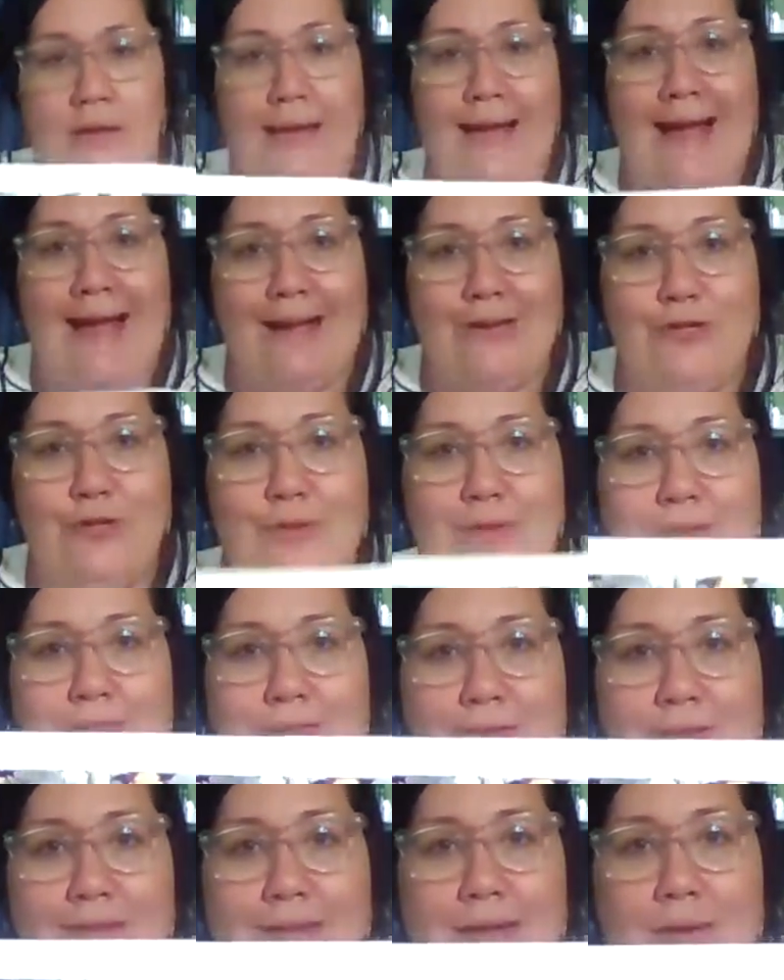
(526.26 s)
actually
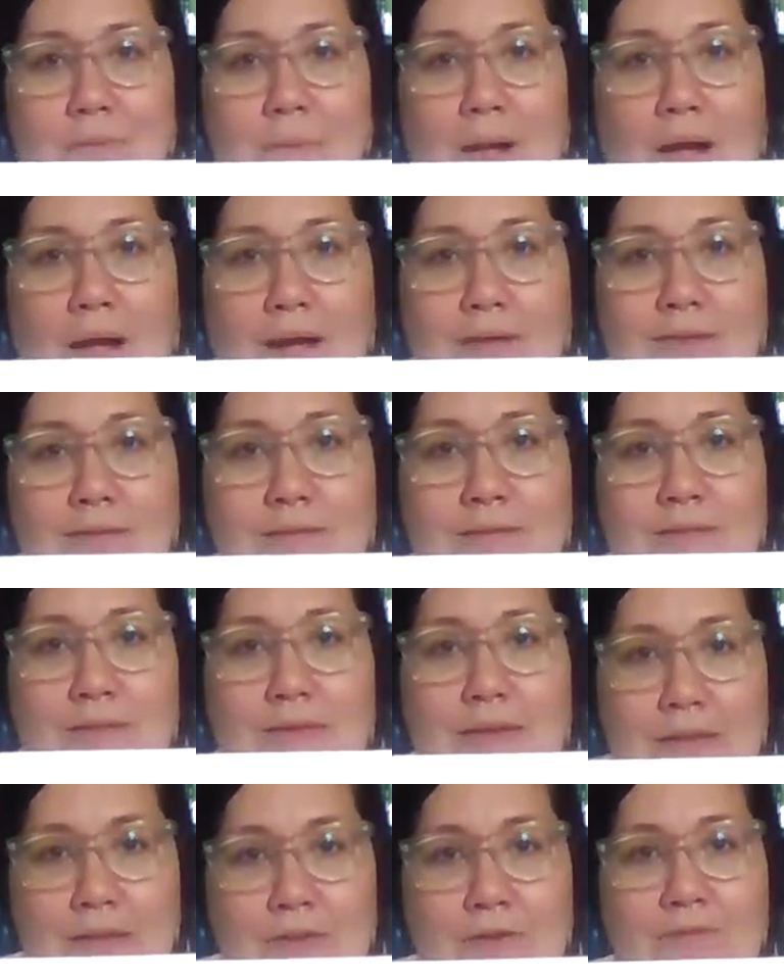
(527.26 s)
look like rocks.
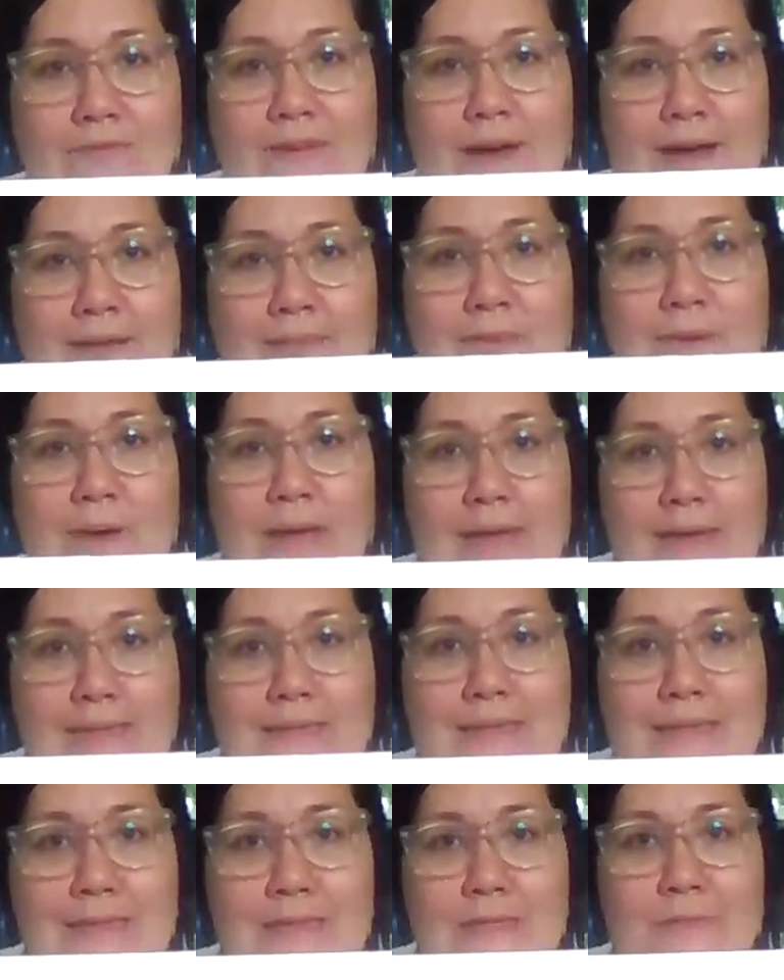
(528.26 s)
Can you find their
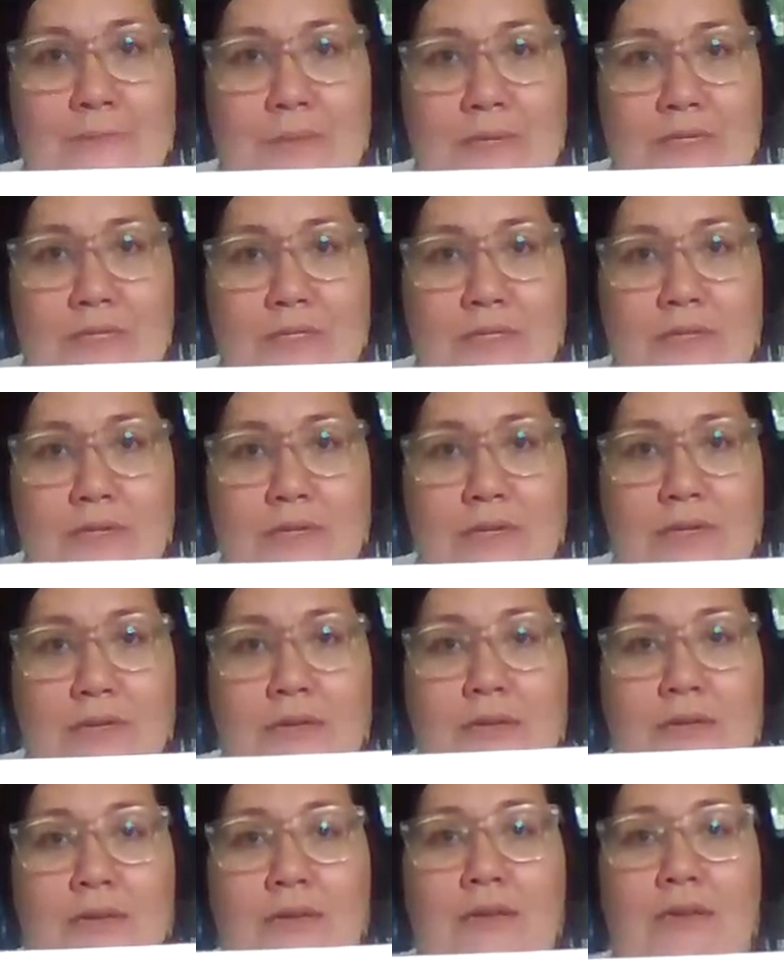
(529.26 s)
eggs in this picture?
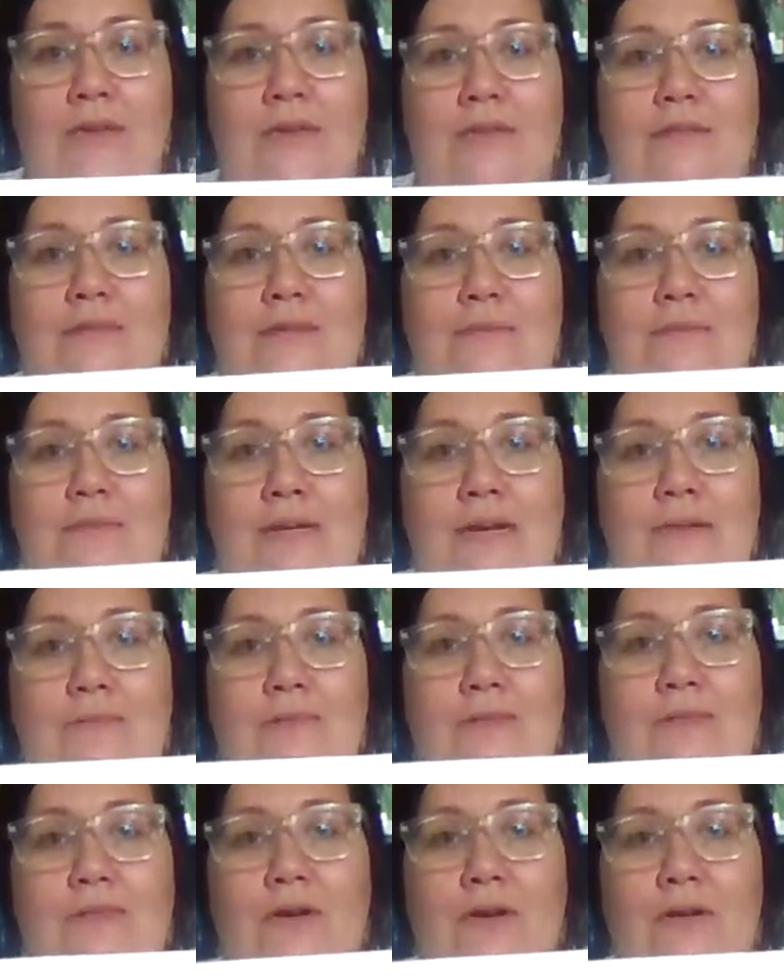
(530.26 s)
Sometimes
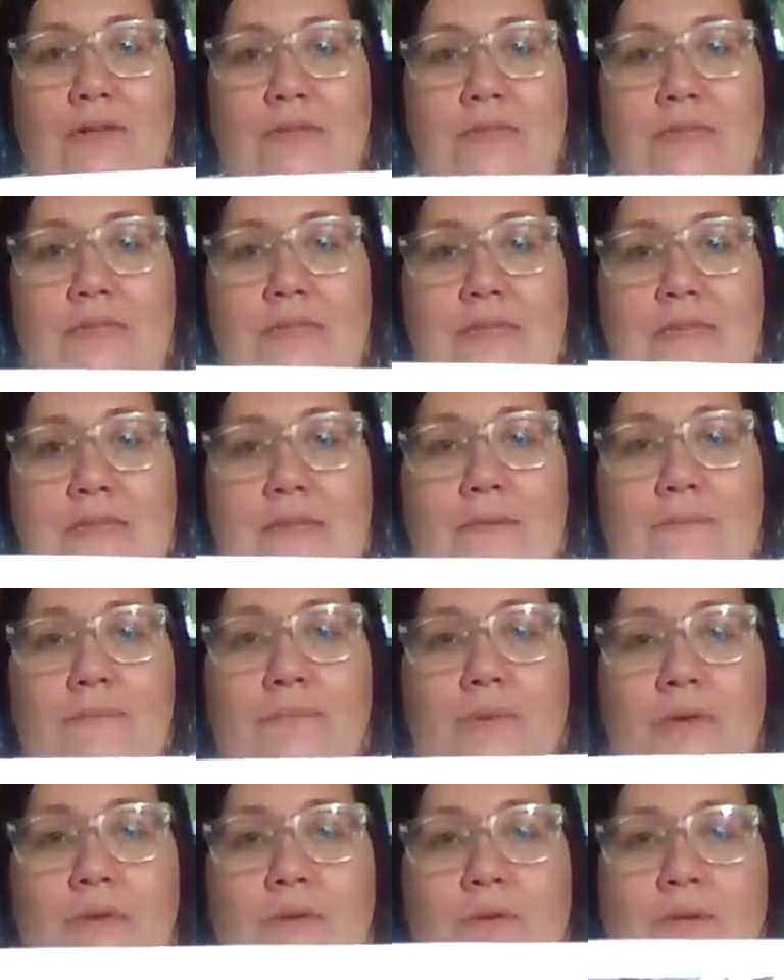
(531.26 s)
it's hard to see them,
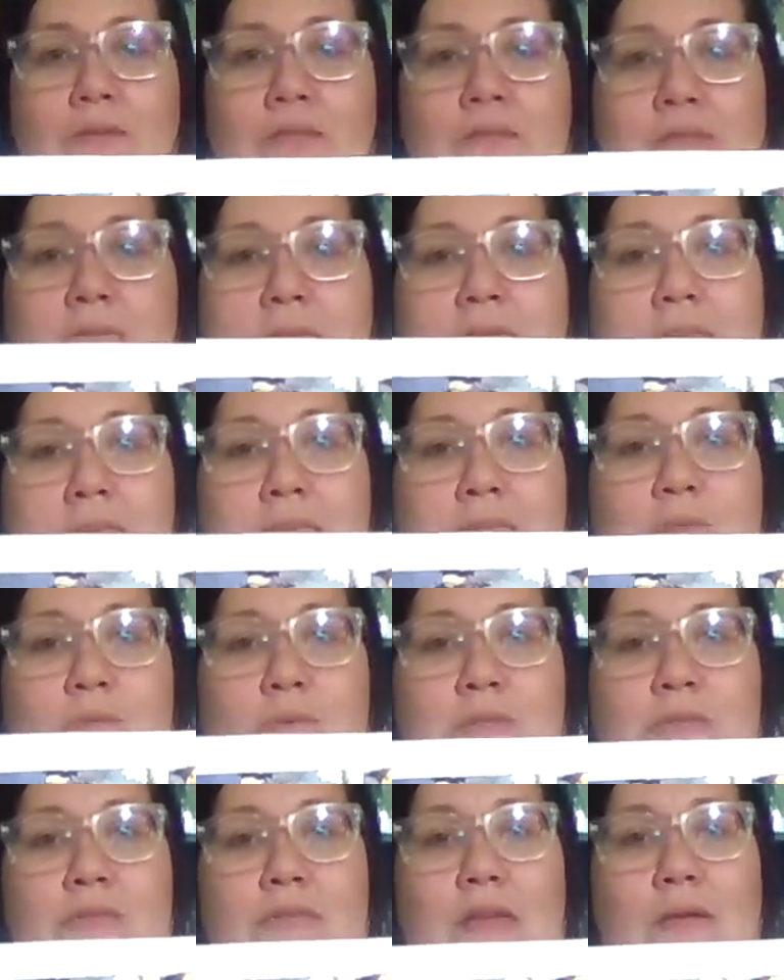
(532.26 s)
but you can see these
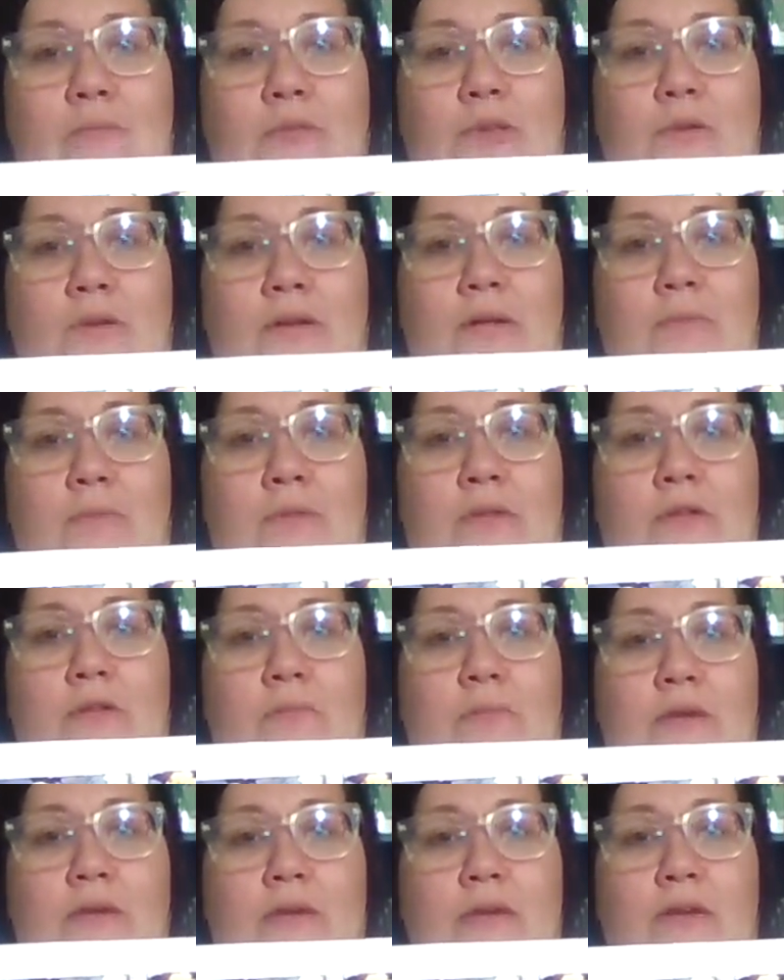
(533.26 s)
ones because I blew it up a little
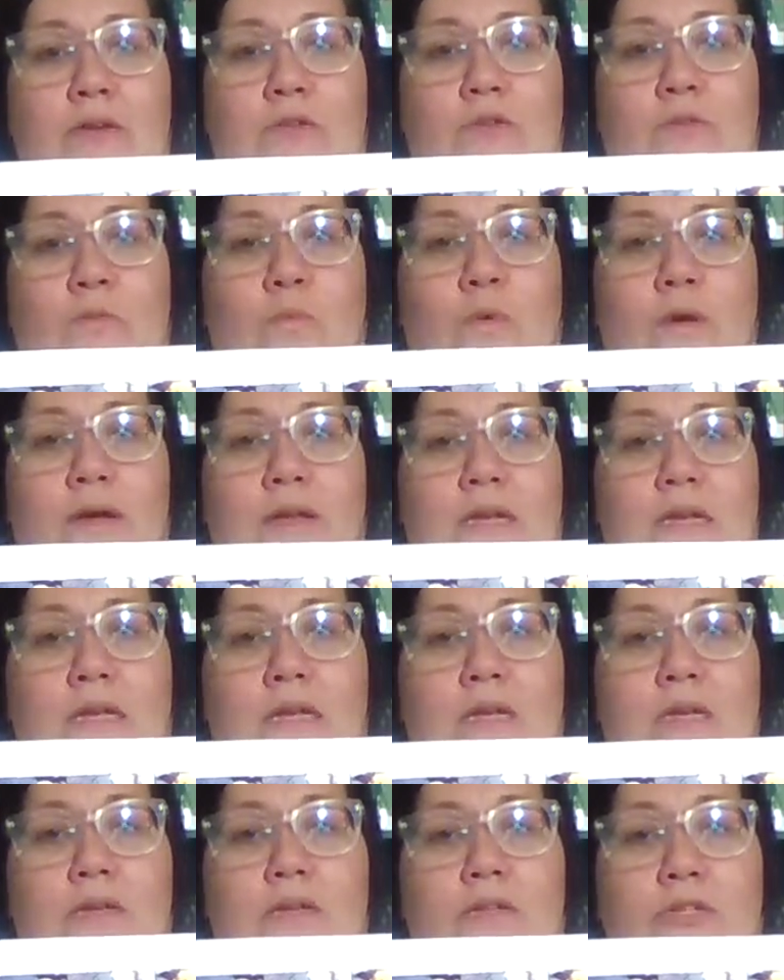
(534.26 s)
bit. Here's 1,
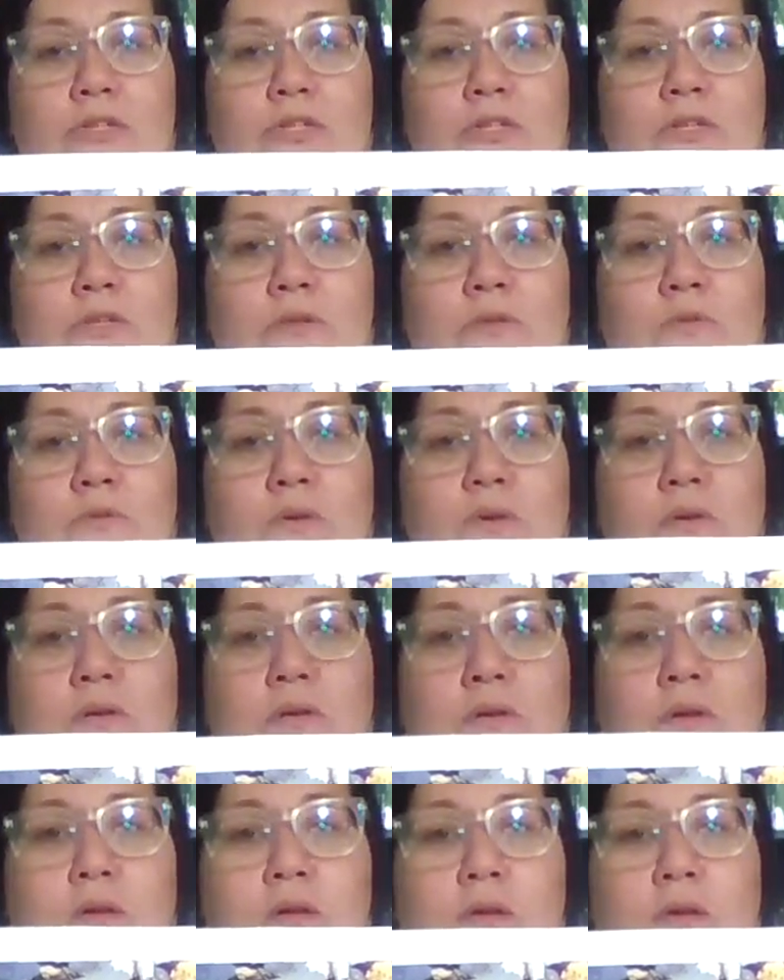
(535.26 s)
2,
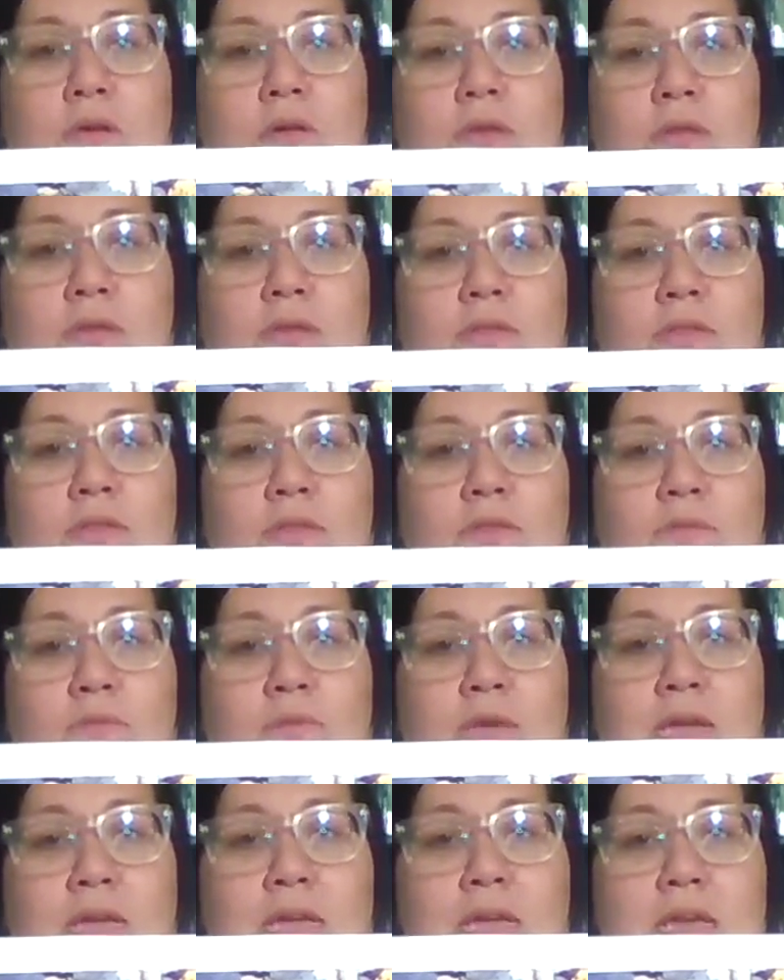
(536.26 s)

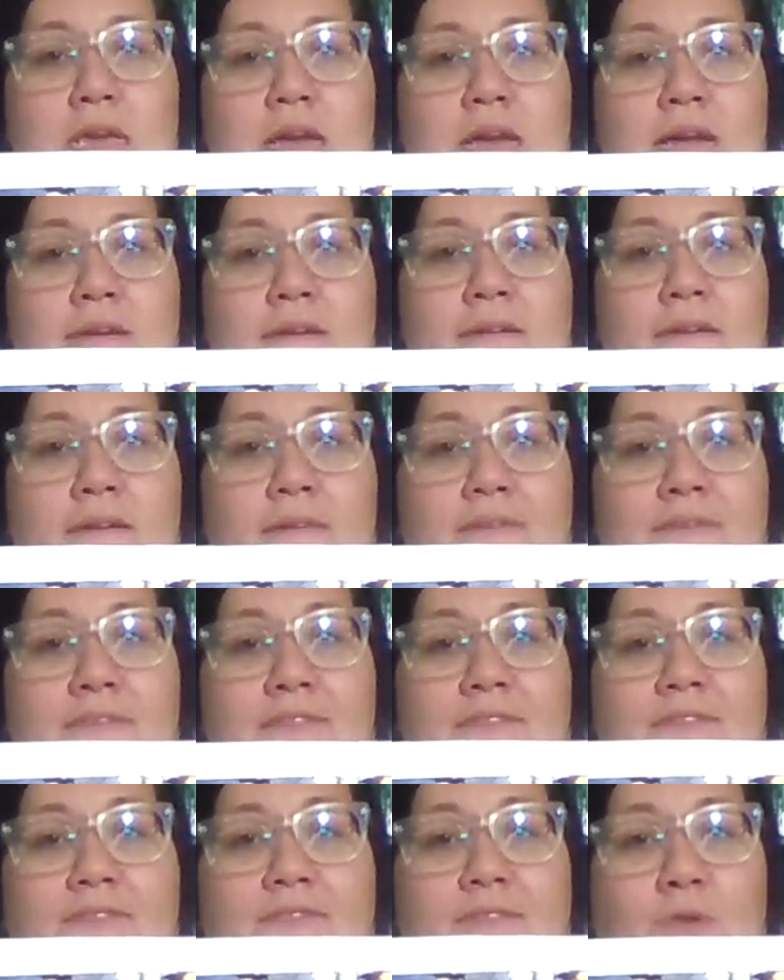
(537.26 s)
3,
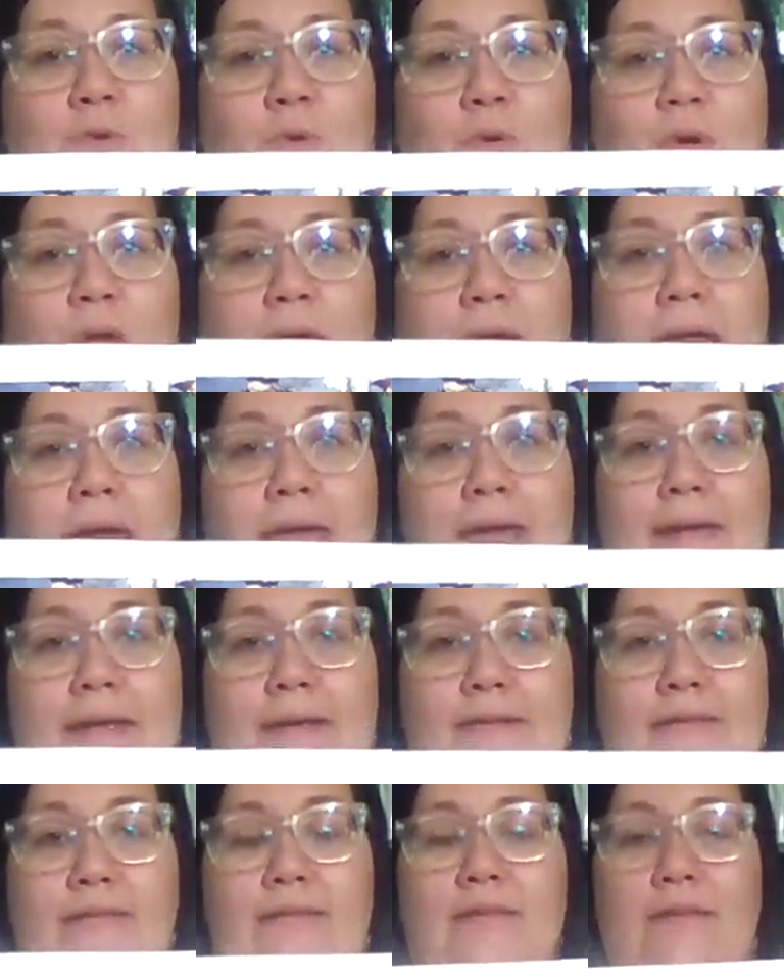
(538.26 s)
4
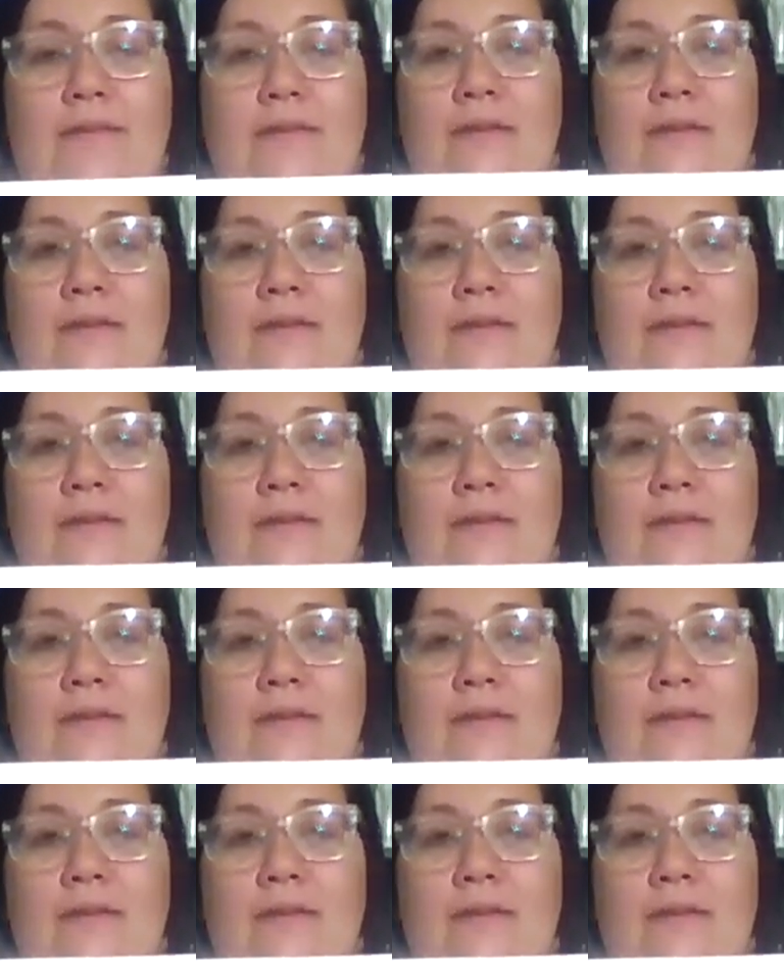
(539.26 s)
eggs.